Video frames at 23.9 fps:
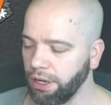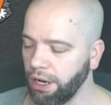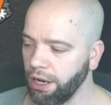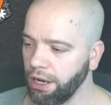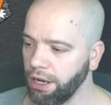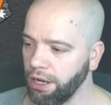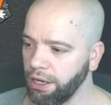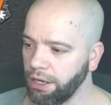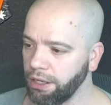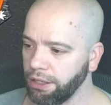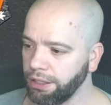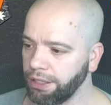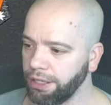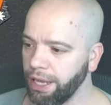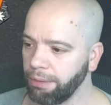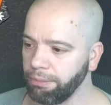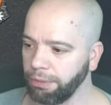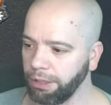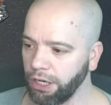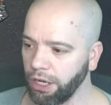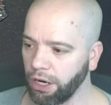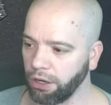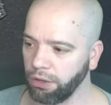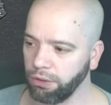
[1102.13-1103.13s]
Let me
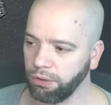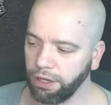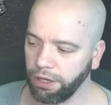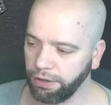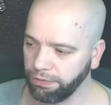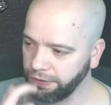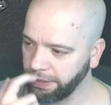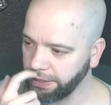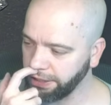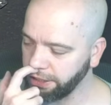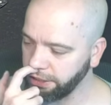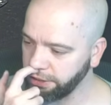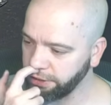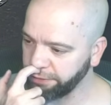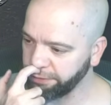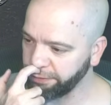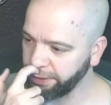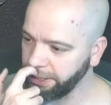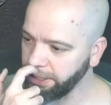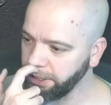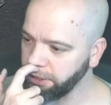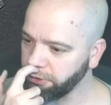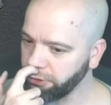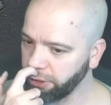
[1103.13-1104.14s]
know if this is of
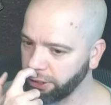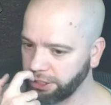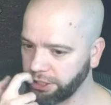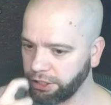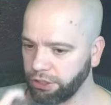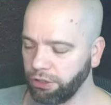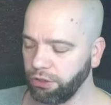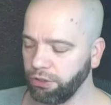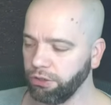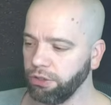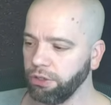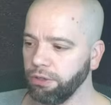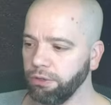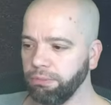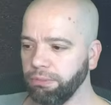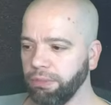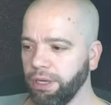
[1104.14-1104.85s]
interest to you.